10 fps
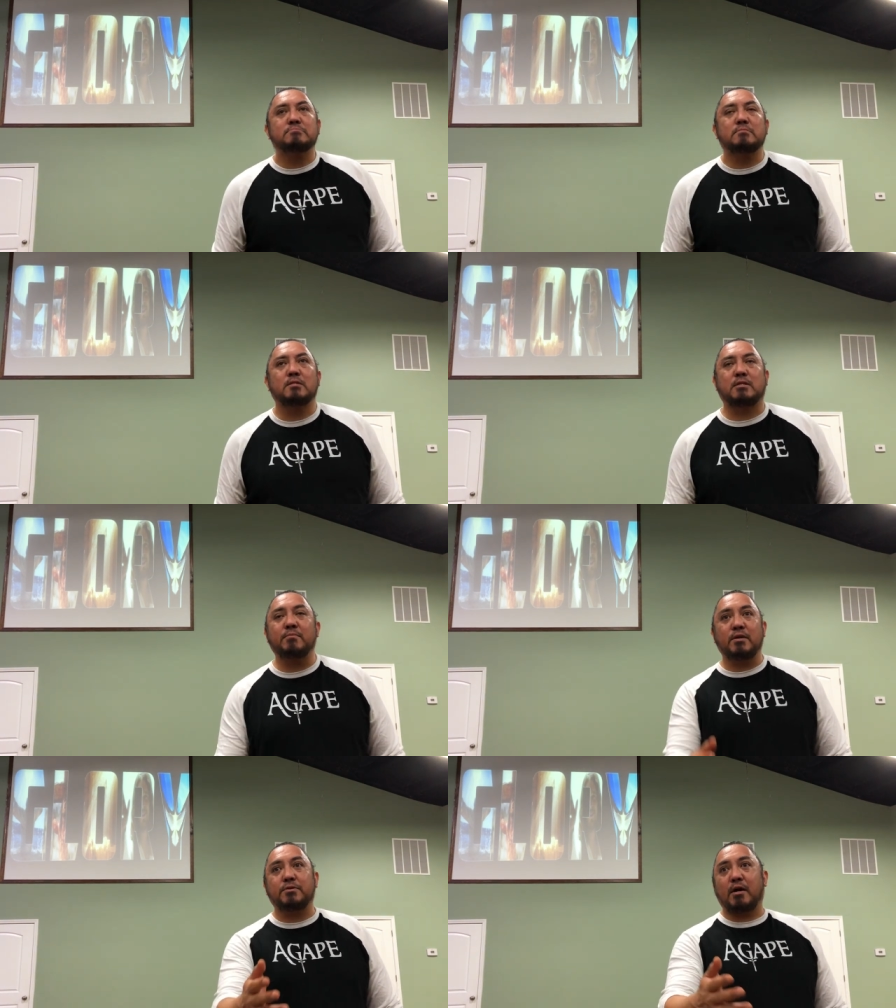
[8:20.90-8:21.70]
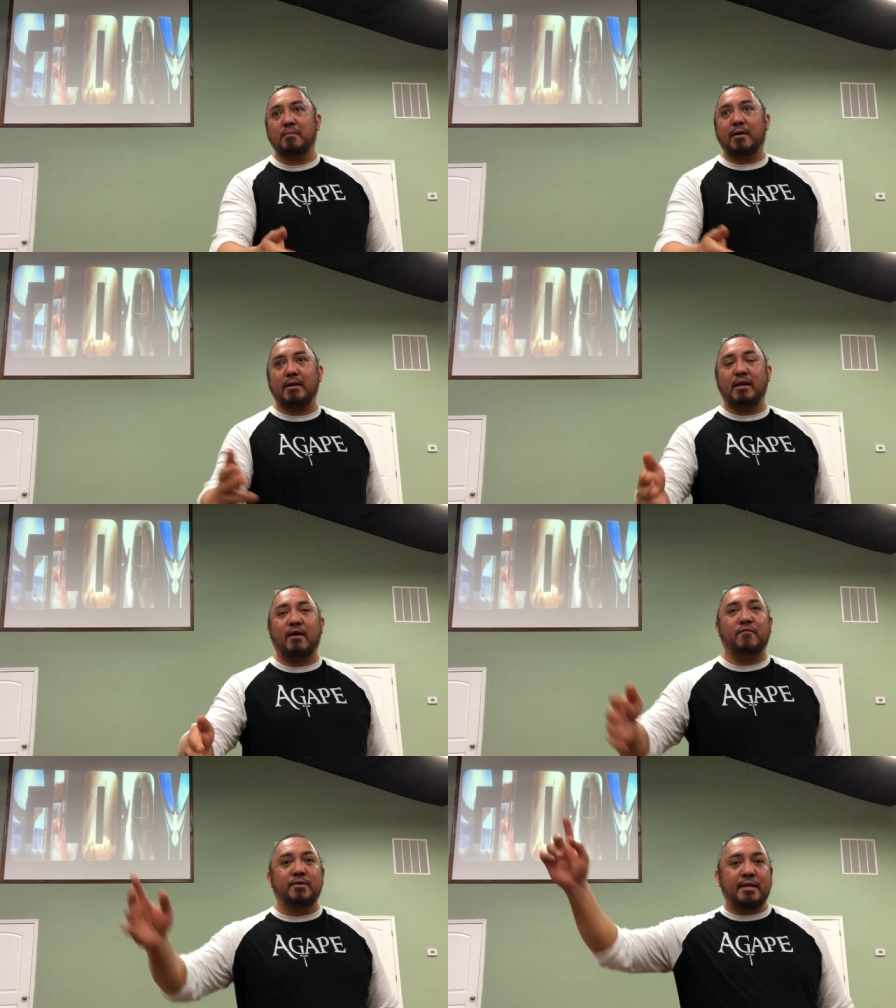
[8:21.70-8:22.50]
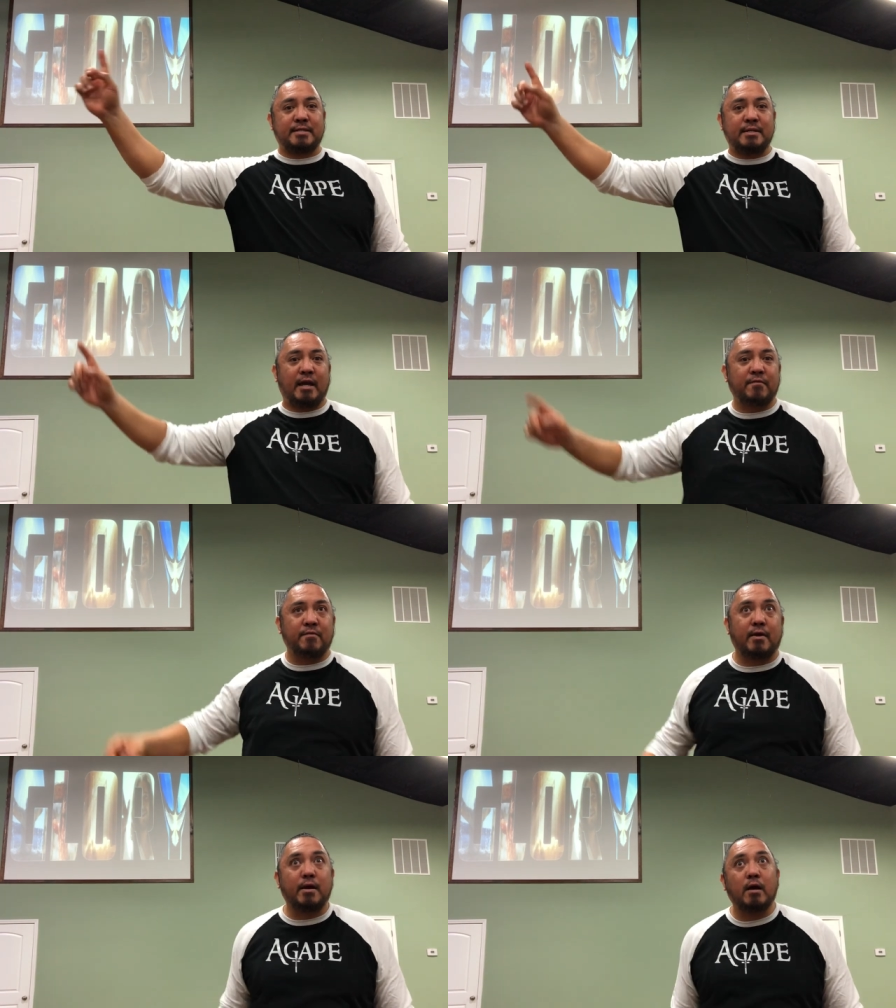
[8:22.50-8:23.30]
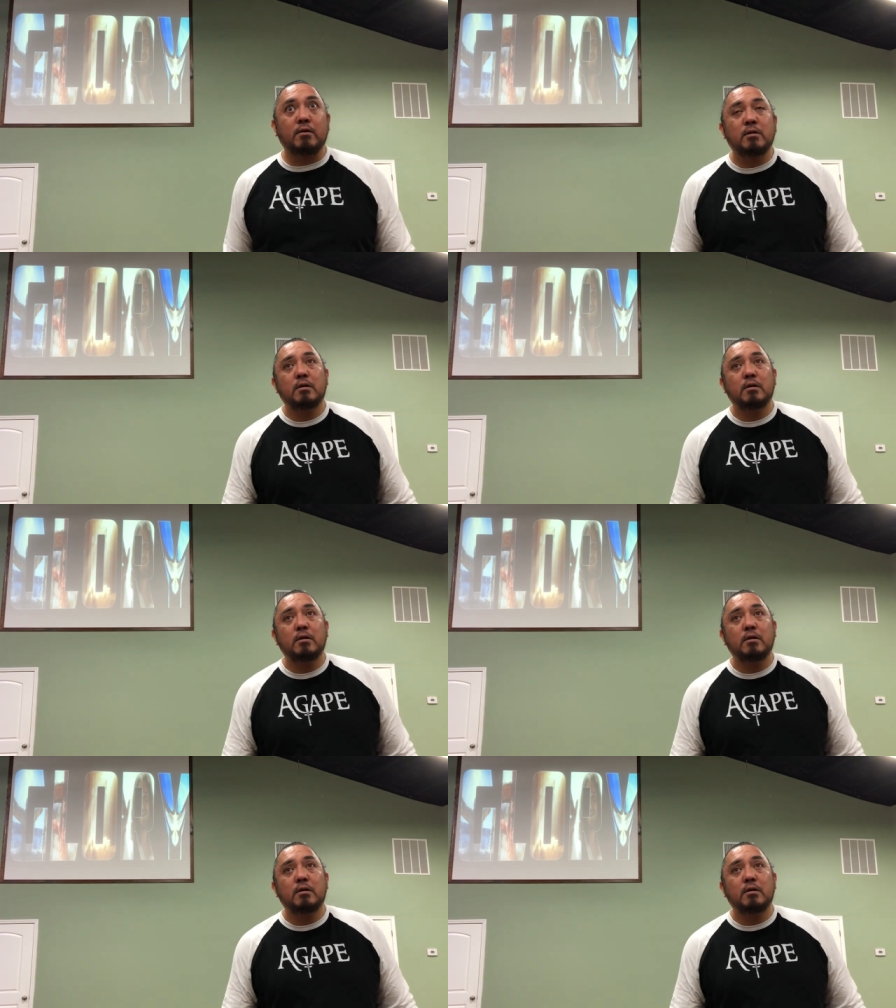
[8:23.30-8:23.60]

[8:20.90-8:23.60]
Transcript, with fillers: Some of you thought about a loved one that's in heaven right now.